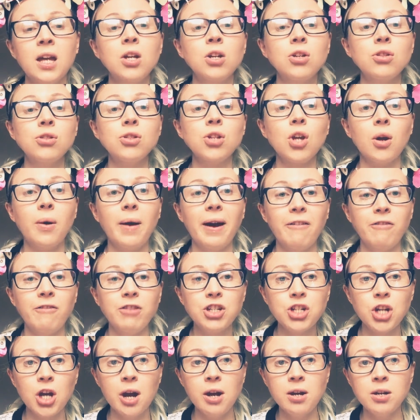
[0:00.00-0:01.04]
So have you
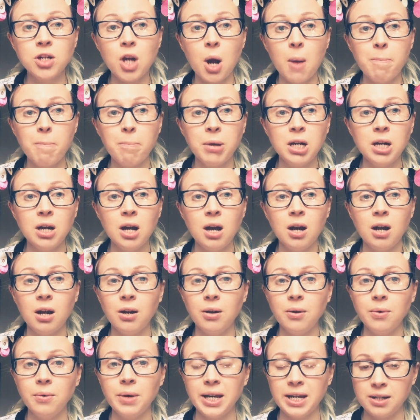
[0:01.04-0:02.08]
turned
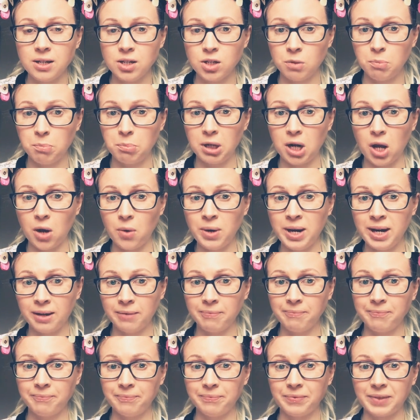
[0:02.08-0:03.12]
blow into blowing?
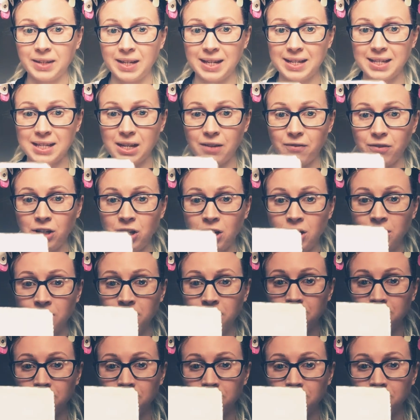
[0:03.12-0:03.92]
Let's have a look.